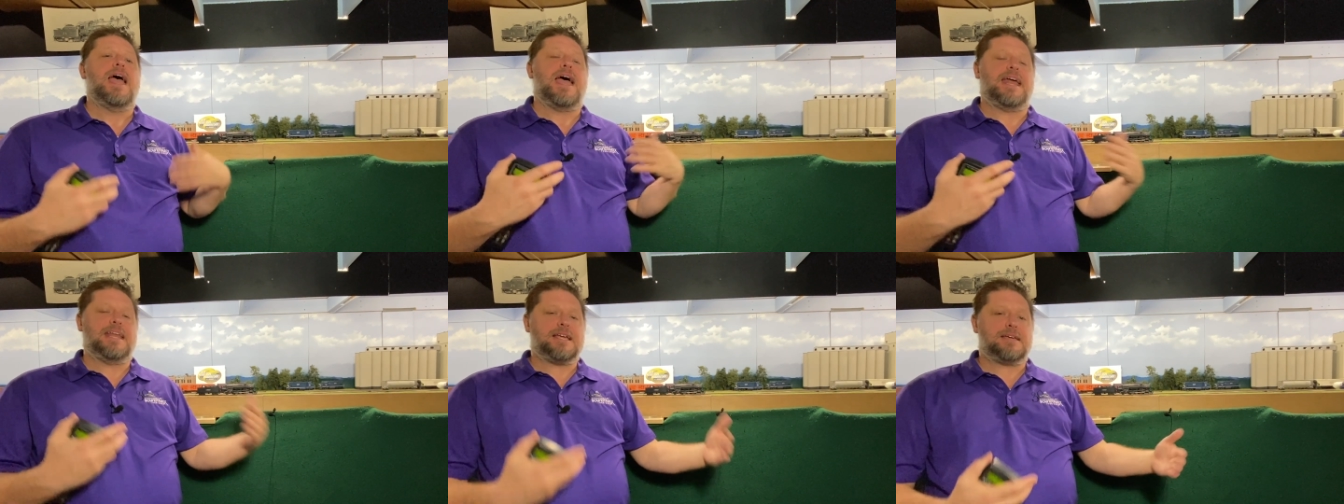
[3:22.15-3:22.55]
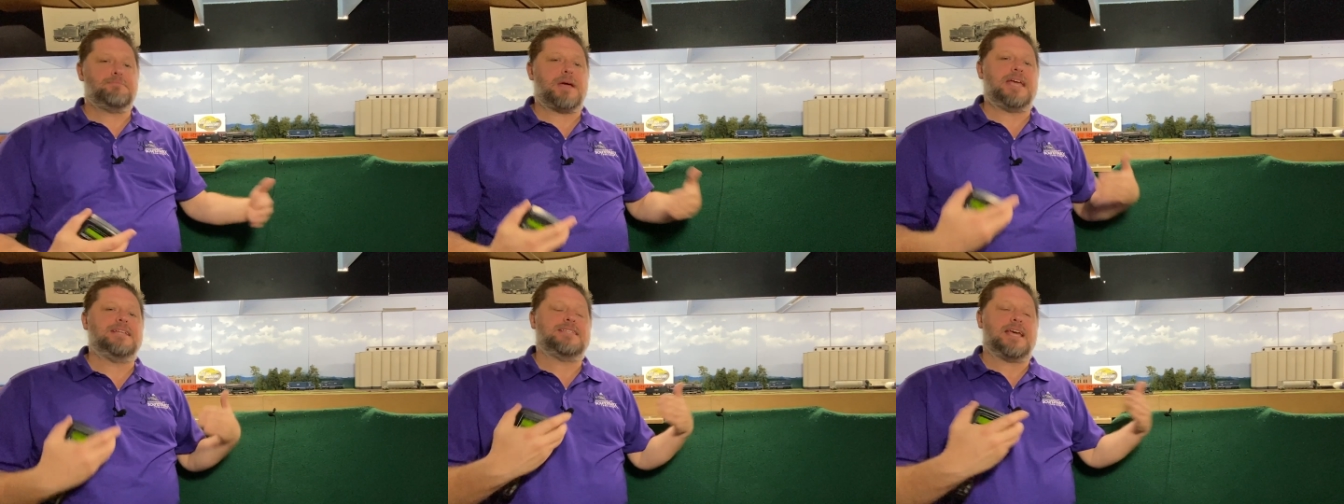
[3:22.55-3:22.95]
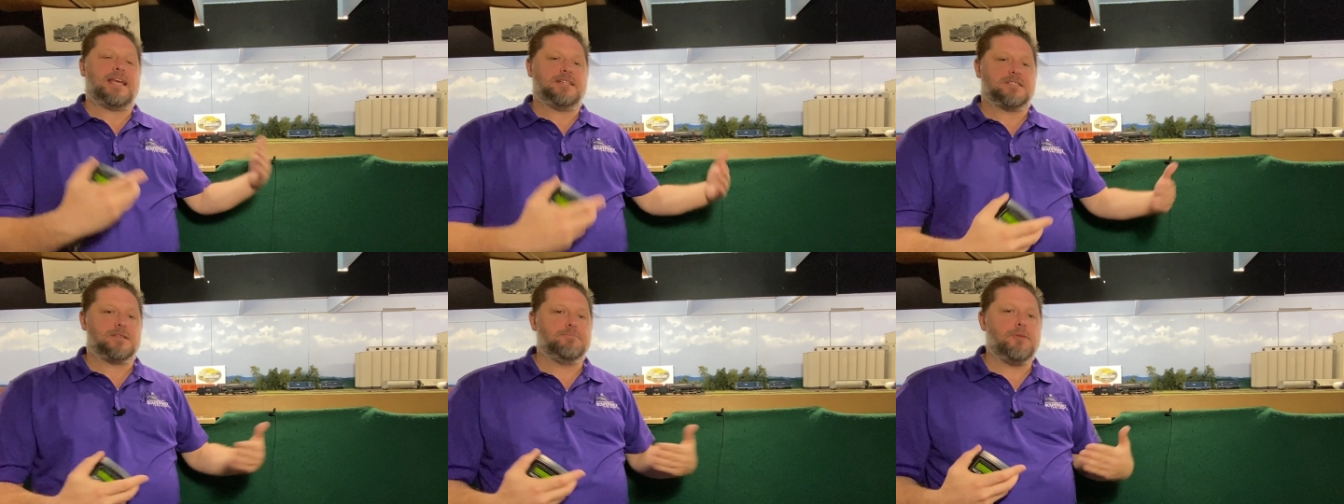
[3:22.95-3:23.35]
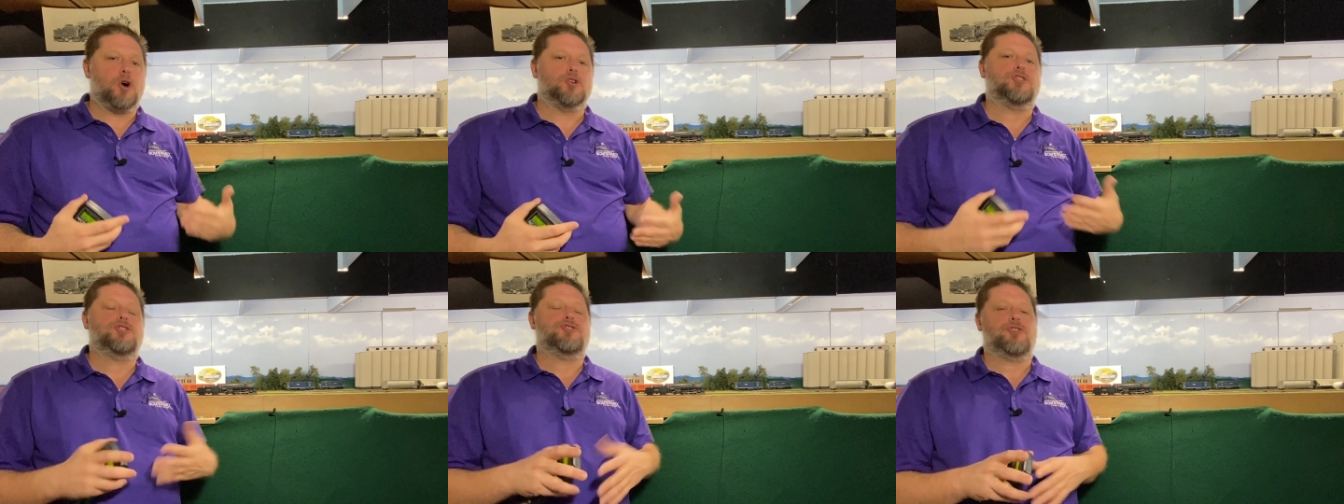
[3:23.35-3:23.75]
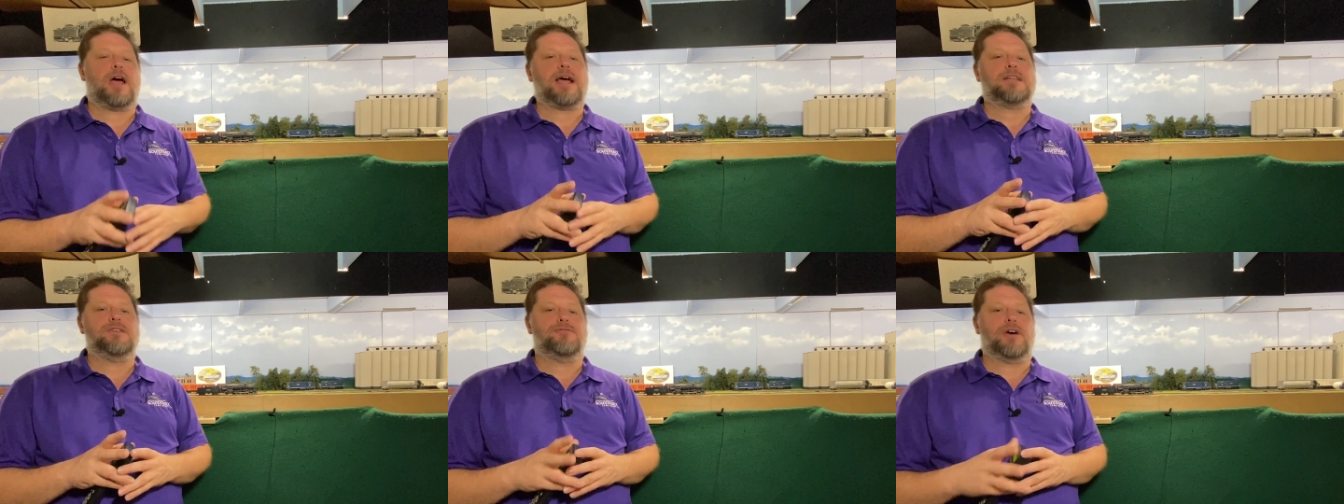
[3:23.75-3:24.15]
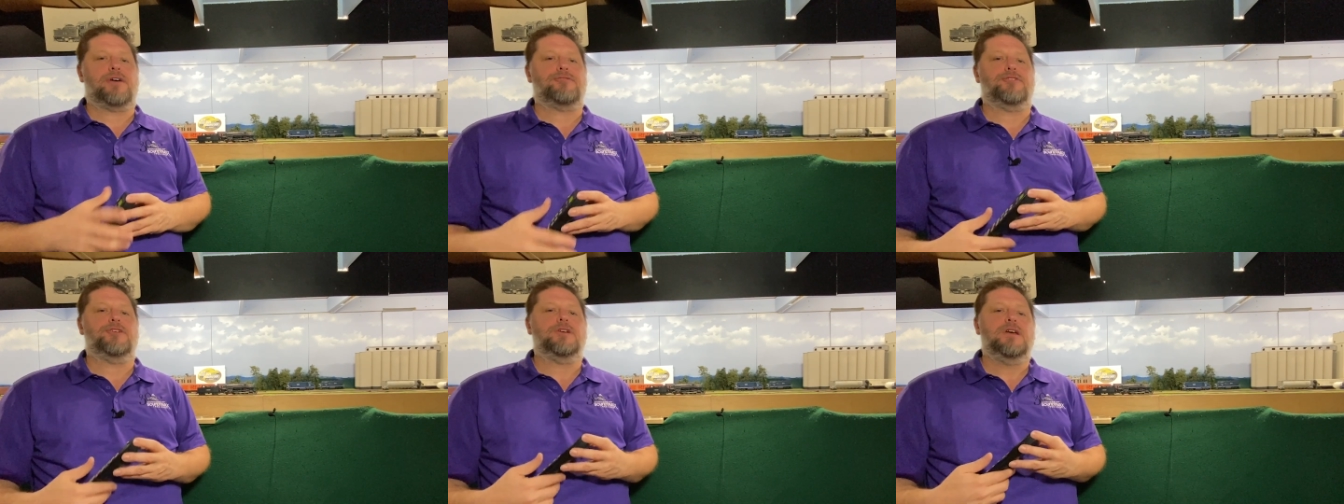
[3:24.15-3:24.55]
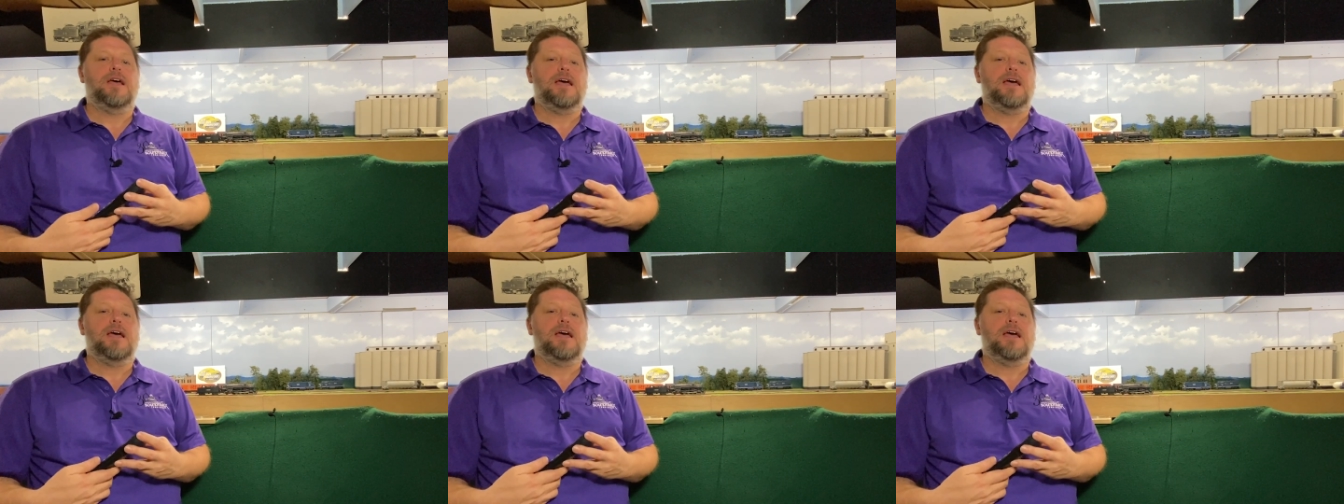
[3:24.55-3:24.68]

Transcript: and it maintains the most tractive effort.